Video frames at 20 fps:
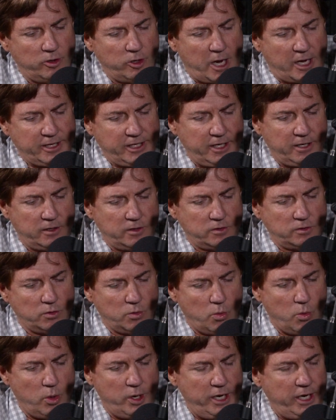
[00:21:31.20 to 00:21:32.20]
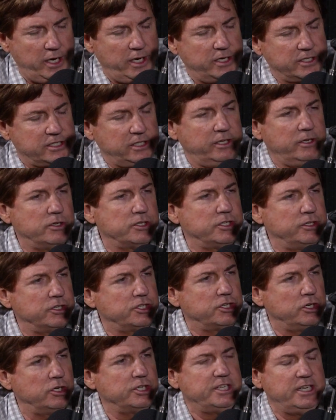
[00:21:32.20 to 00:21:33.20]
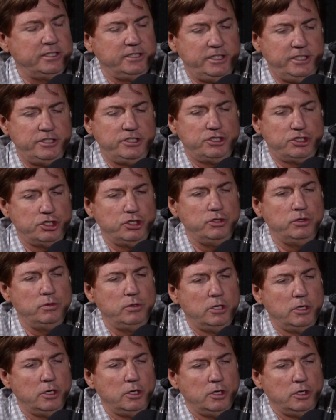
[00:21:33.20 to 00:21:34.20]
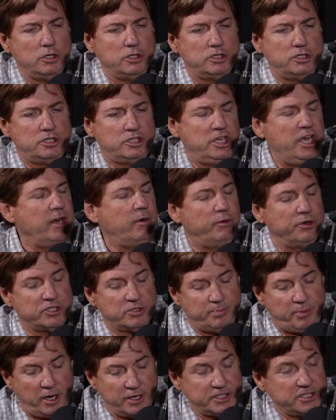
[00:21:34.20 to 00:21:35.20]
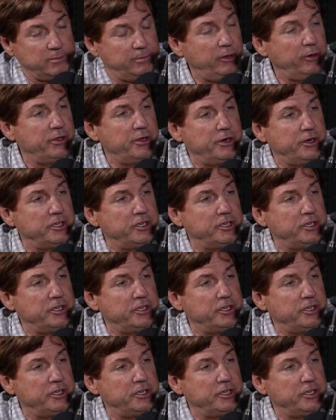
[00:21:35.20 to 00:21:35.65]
I think we as leaders in the church need to take responsibility.